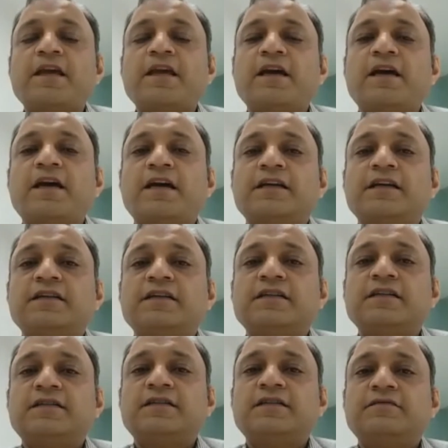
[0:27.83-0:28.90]
And
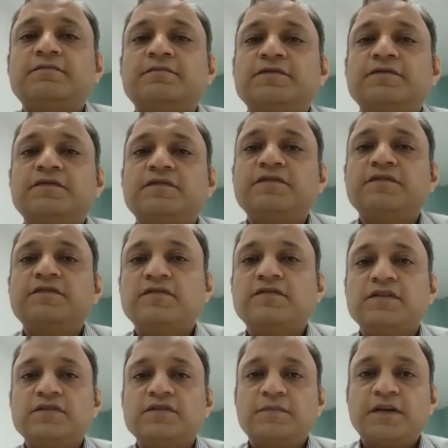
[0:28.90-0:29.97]
before we go
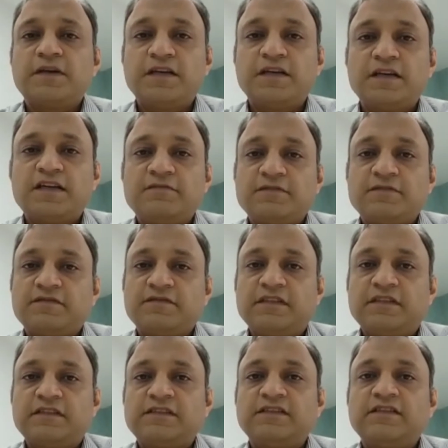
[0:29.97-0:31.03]
into pedal edema, we'll
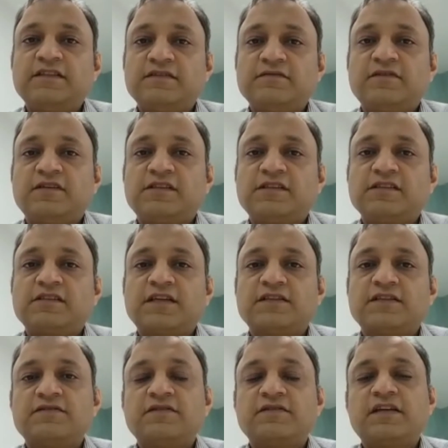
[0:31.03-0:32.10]
see what is
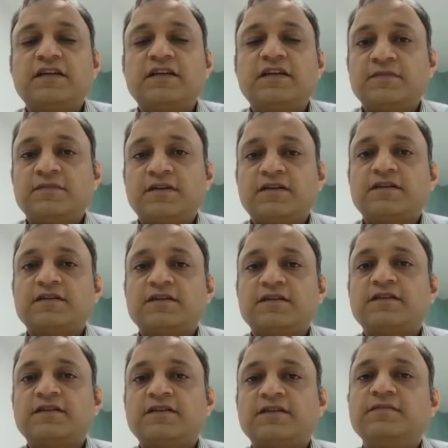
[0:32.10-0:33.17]
actually edema.
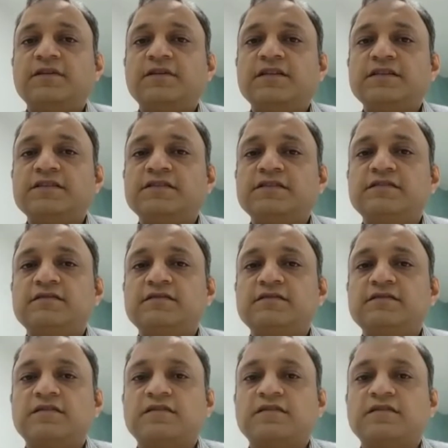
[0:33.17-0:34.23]
Edema is
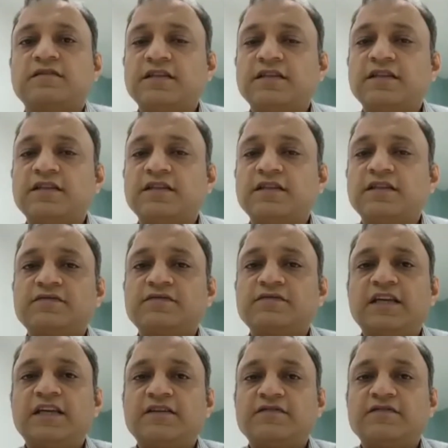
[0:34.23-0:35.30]
nothing but swelling
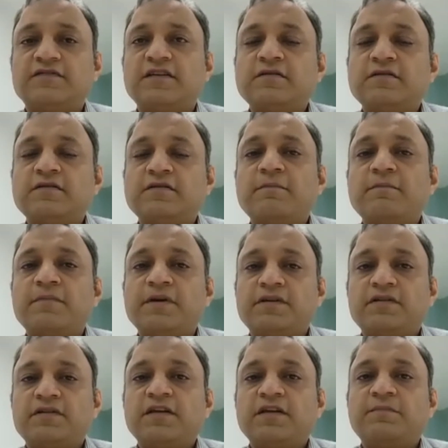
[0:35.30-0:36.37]
of the
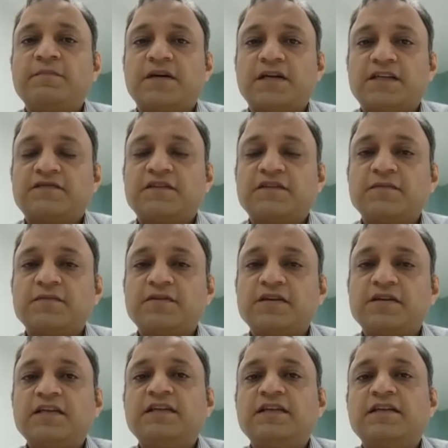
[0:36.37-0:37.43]
particular part of the
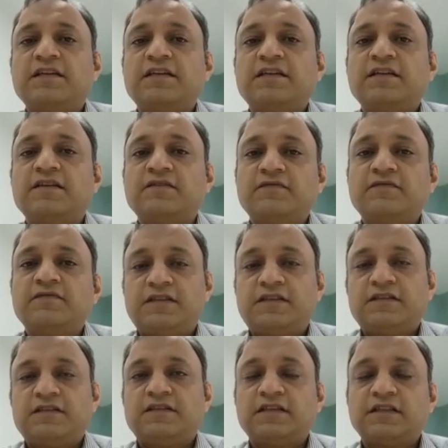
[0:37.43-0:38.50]
body. It can affect
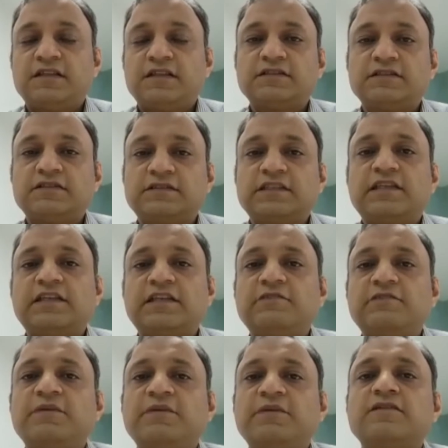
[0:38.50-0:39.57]
a single
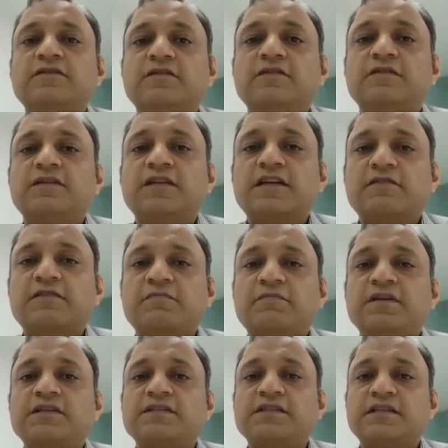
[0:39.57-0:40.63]
part or there can be
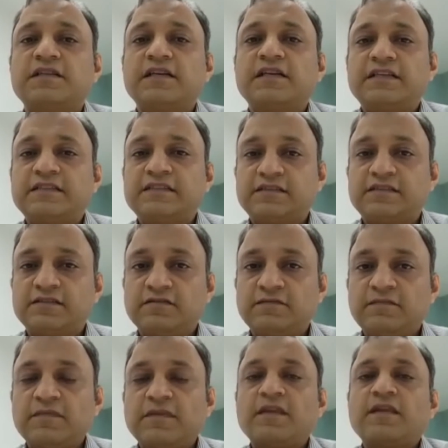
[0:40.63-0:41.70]
generalized
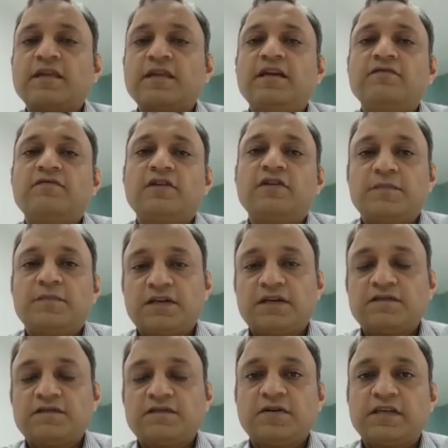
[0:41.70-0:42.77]
involvement of the
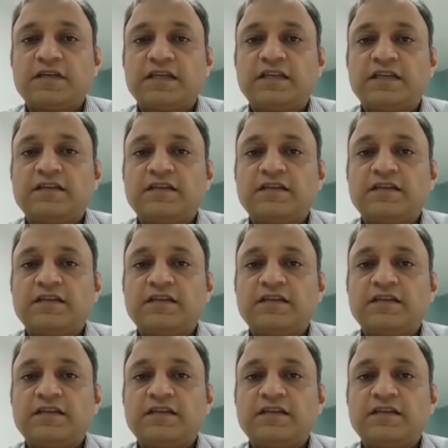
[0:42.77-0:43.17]
body.